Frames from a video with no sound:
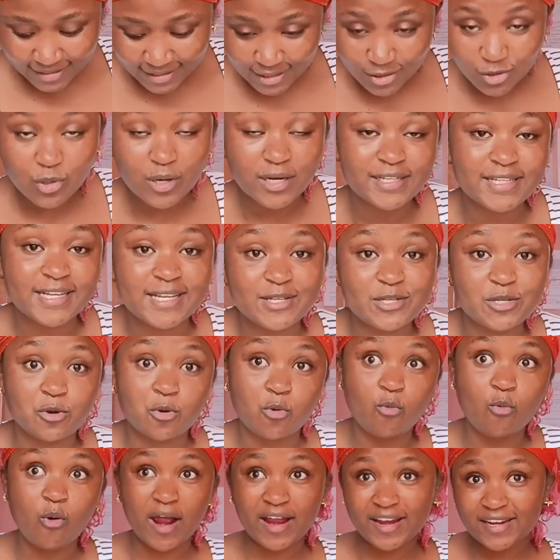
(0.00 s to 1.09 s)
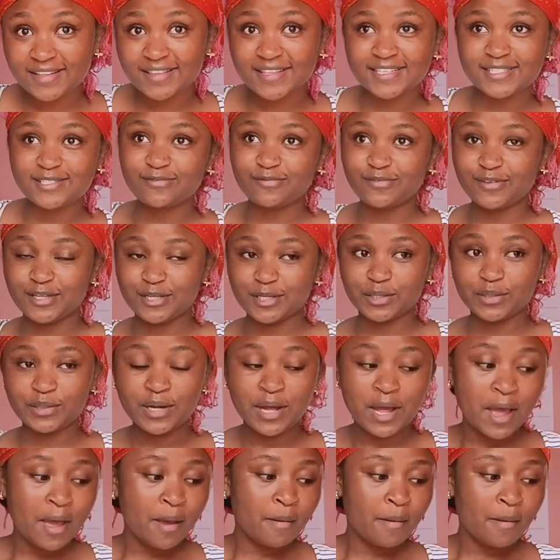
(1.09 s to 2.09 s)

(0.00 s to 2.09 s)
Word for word: just wanted to wind this video